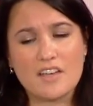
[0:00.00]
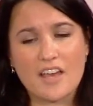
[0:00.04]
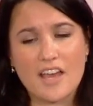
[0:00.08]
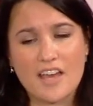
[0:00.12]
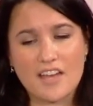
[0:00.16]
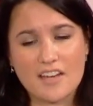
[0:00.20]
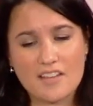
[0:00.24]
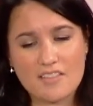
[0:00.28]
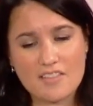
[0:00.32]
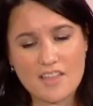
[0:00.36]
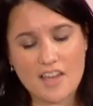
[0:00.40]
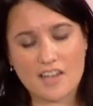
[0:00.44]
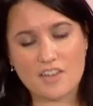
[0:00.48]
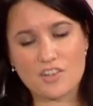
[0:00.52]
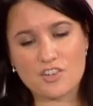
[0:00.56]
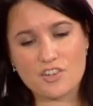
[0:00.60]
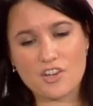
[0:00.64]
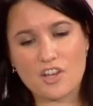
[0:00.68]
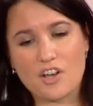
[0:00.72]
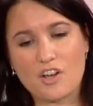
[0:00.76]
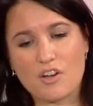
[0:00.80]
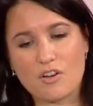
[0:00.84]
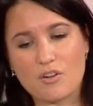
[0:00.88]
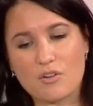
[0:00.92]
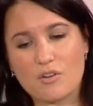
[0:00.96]
And in that
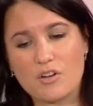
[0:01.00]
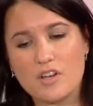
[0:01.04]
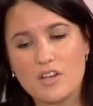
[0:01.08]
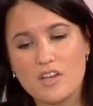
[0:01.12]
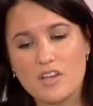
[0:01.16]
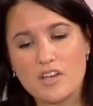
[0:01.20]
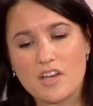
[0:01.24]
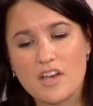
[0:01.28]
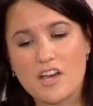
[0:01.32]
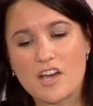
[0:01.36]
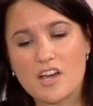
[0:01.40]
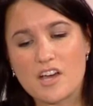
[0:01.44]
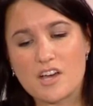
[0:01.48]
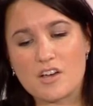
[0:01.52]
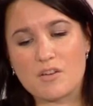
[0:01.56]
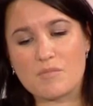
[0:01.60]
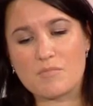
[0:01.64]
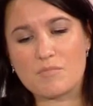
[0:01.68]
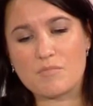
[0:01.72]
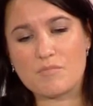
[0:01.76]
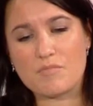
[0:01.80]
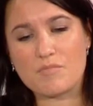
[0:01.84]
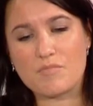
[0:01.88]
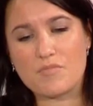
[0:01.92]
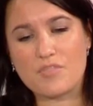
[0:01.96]
show,
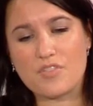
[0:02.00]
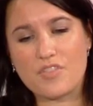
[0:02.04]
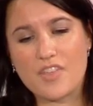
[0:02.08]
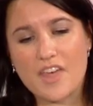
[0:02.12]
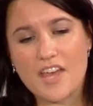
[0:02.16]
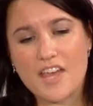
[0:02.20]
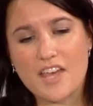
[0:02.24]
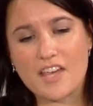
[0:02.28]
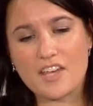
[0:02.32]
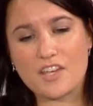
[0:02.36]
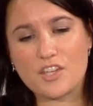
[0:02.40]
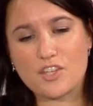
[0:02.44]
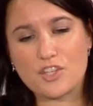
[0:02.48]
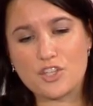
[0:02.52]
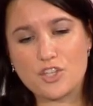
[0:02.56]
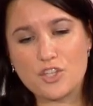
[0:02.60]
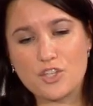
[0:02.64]
they